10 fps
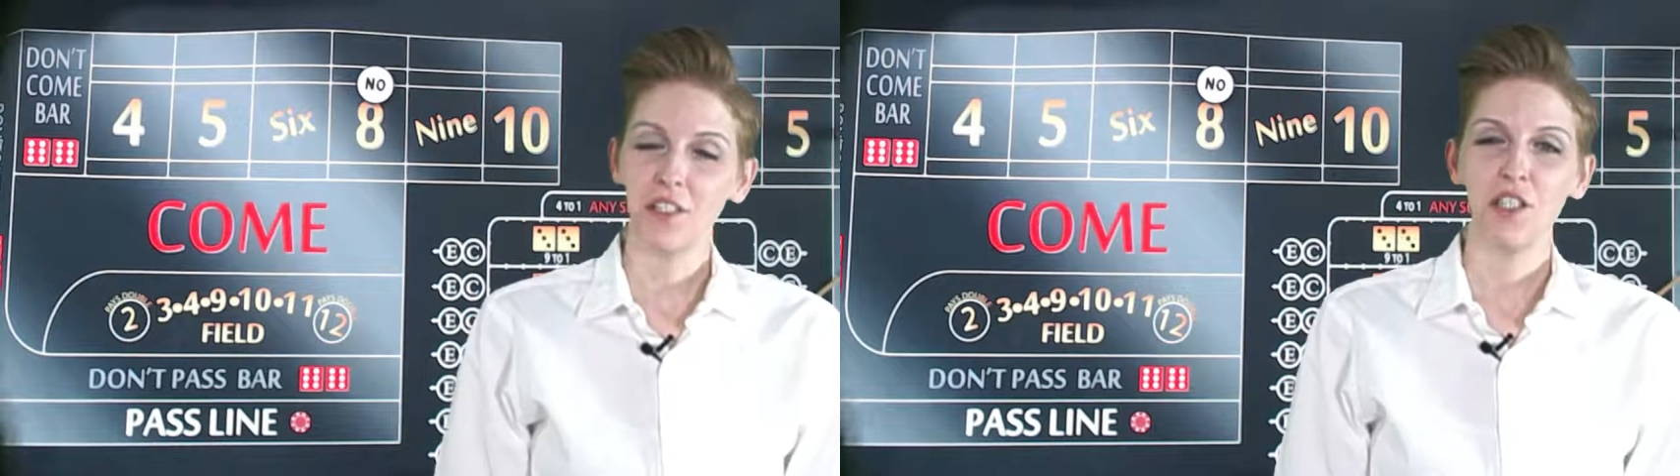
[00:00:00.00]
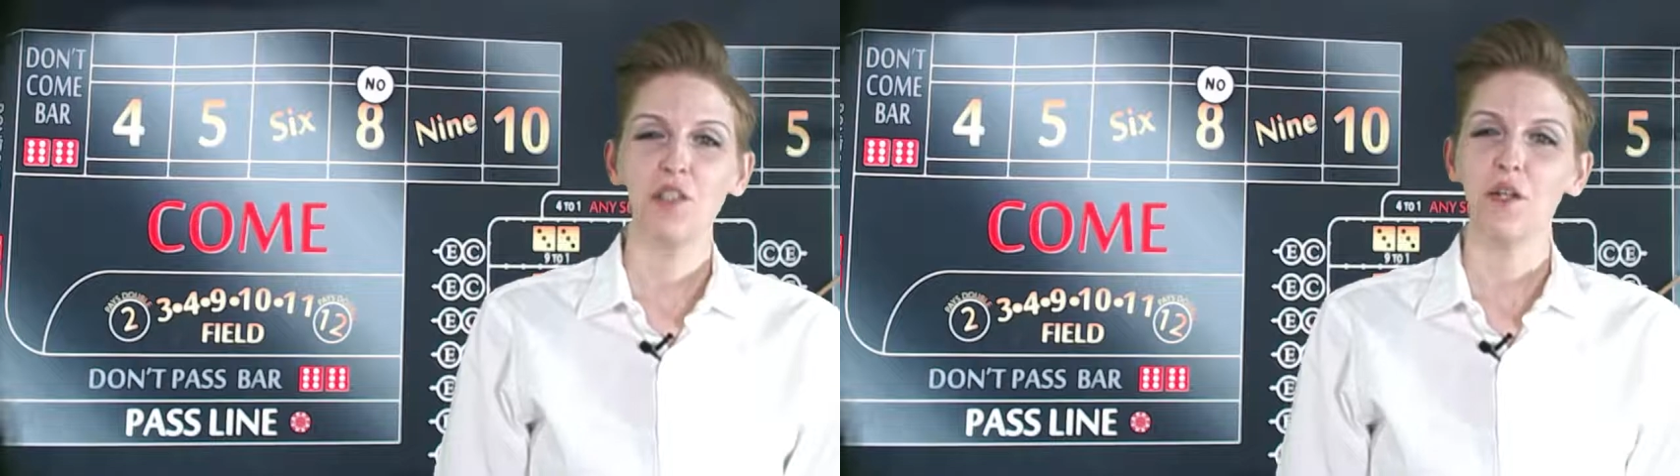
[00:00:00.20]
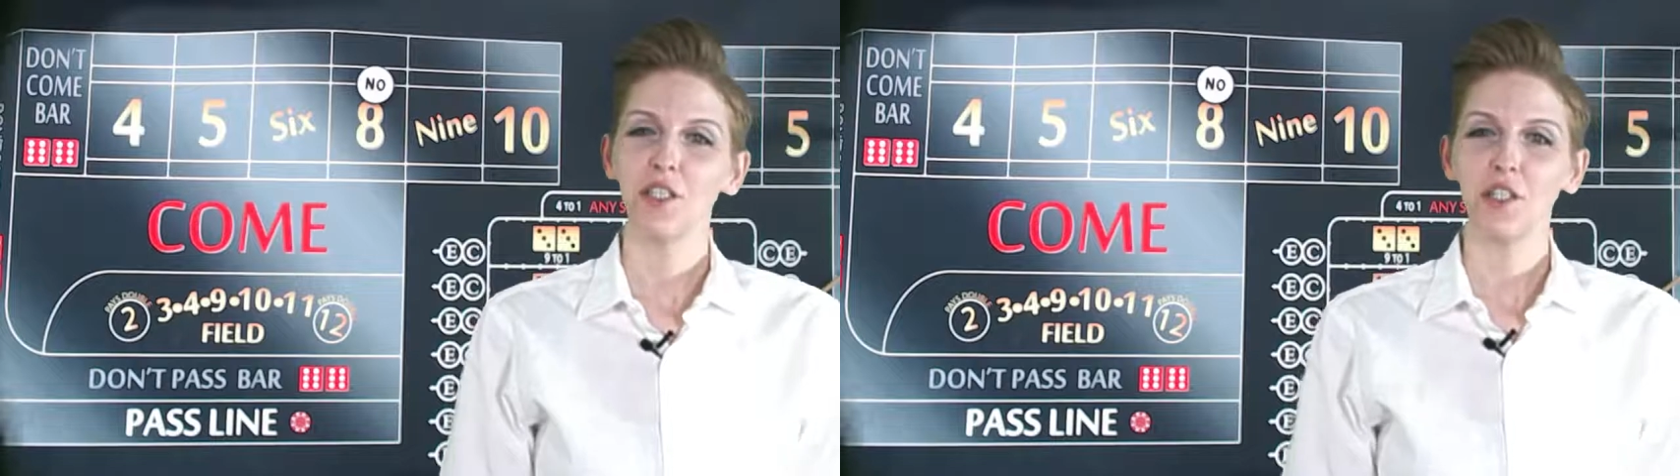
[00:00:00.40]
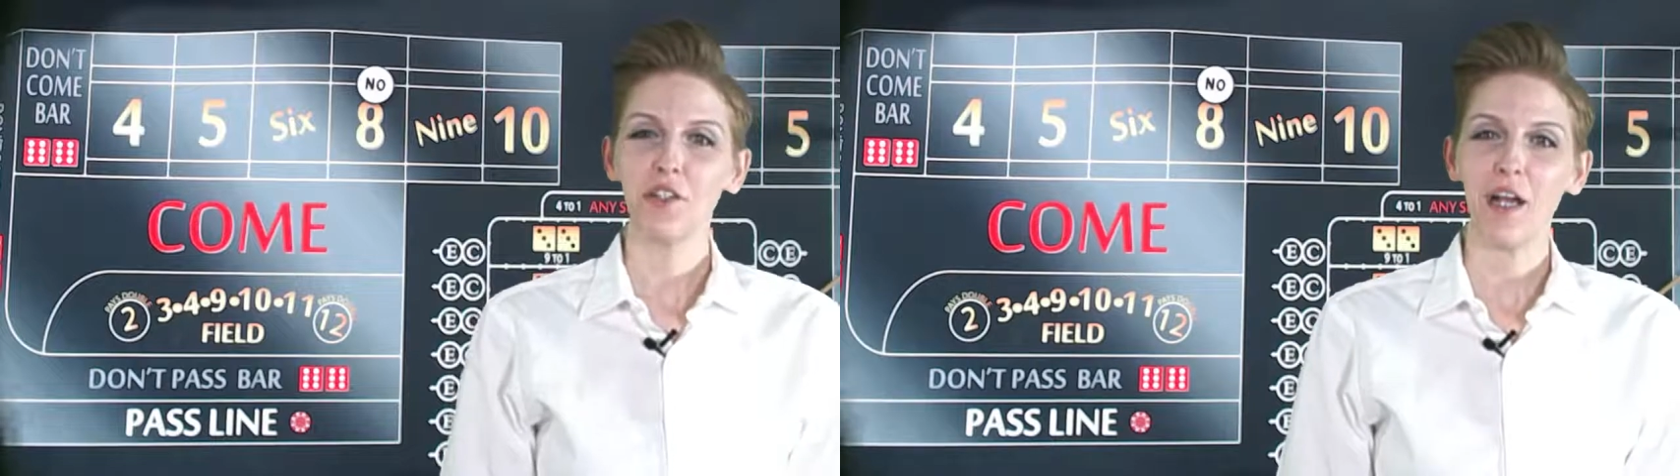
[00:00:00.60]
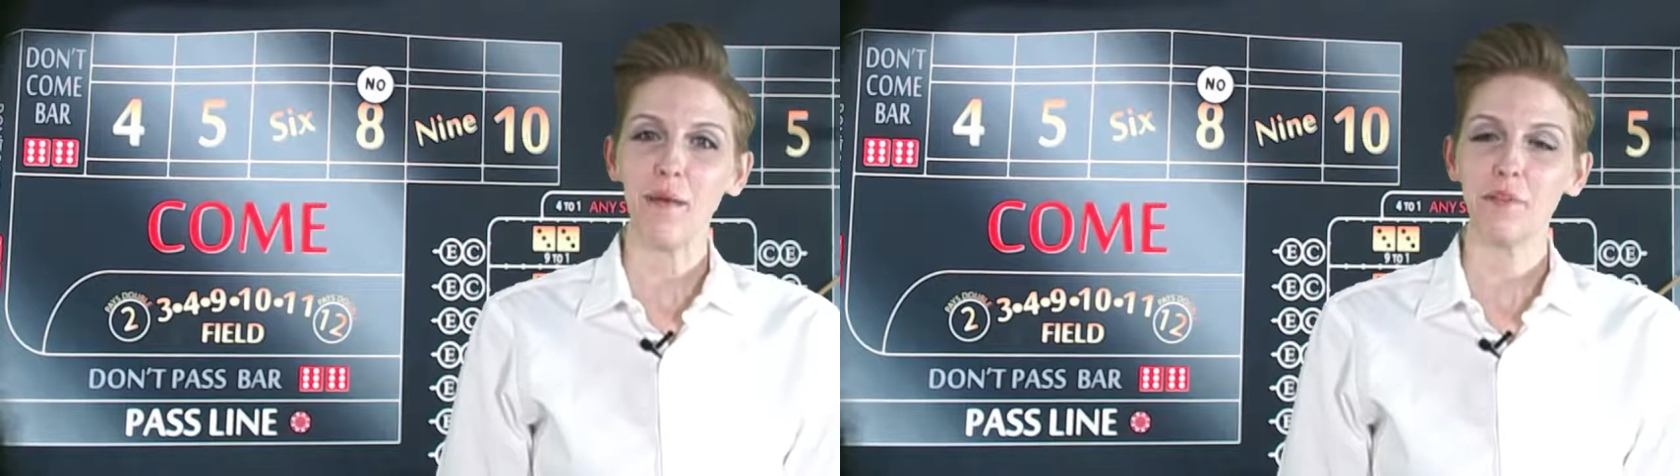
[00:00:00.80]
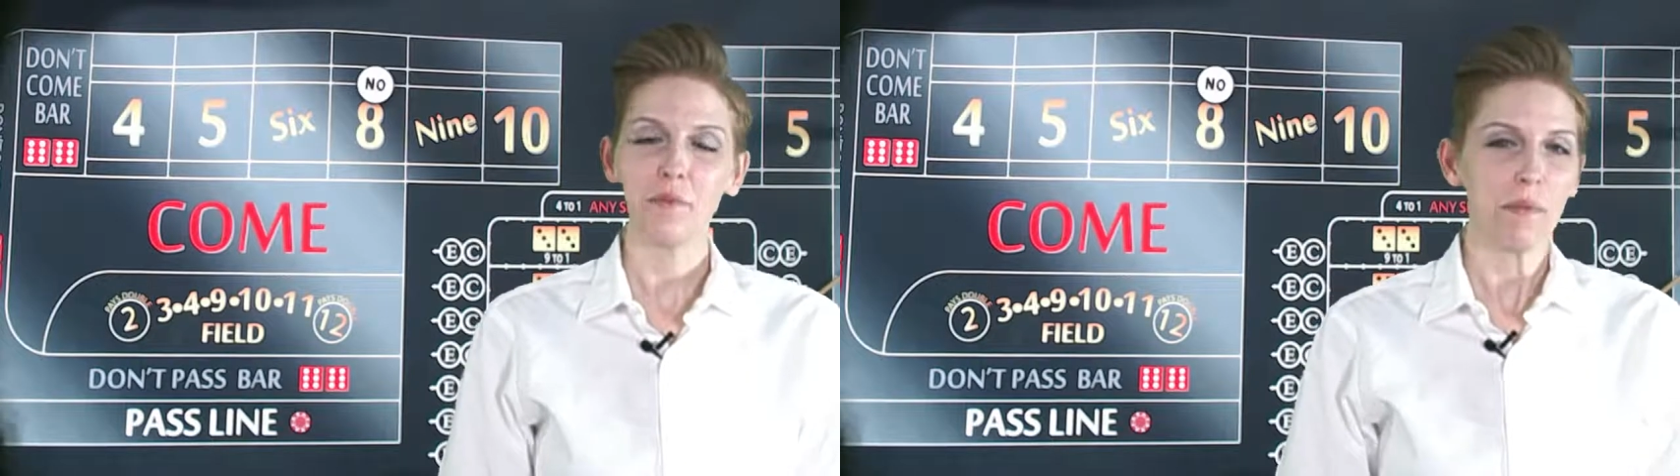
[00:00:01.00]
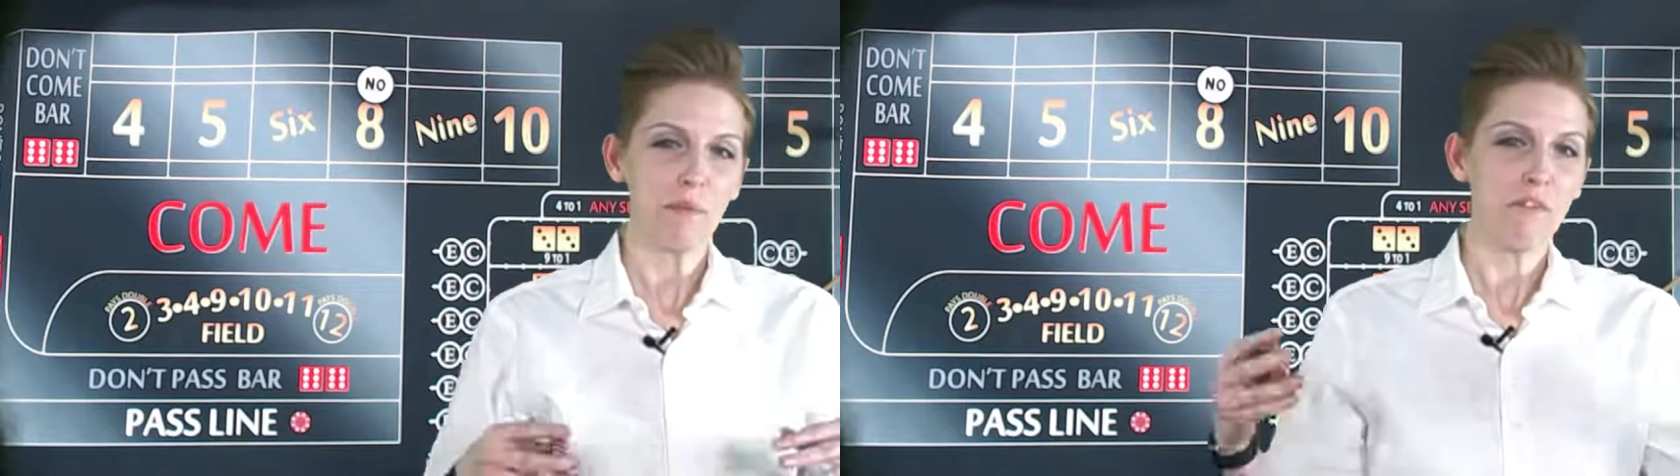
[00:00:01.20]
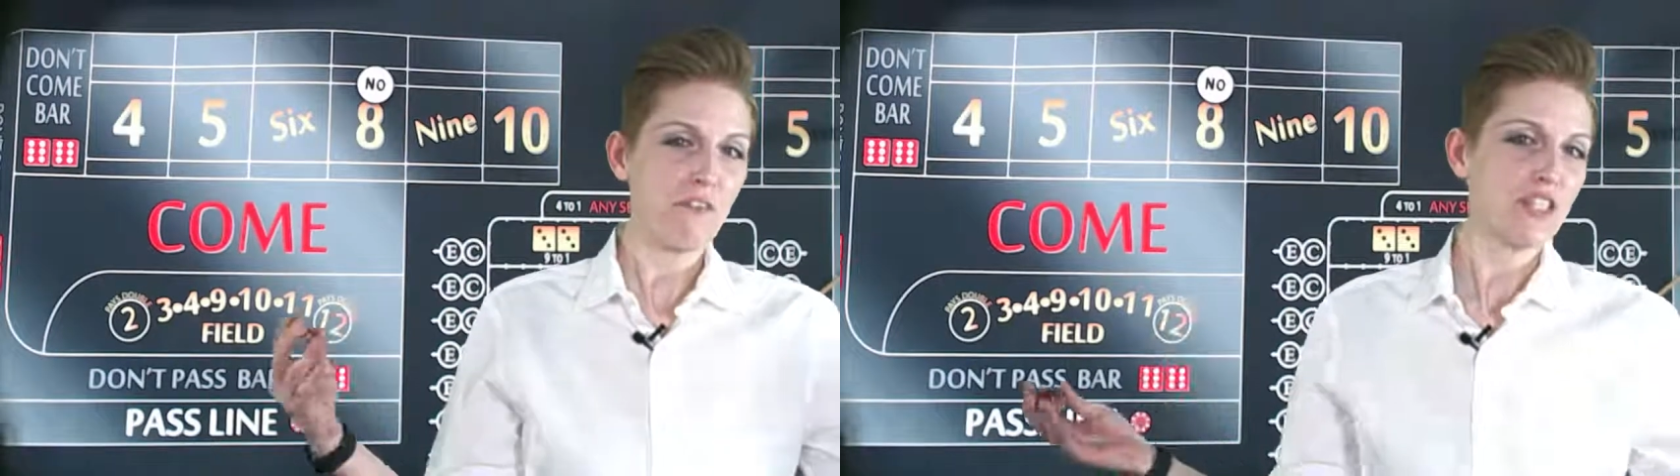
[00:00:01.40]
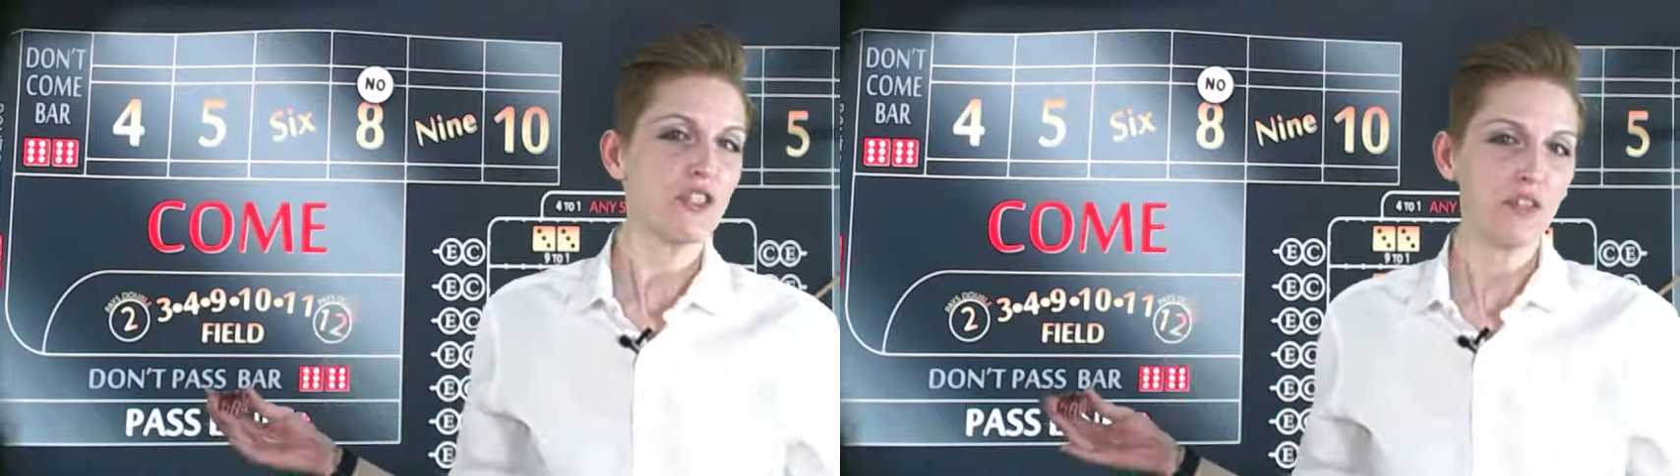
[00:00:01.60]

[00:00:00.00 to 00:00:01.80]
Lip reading: You are learning craps from a professional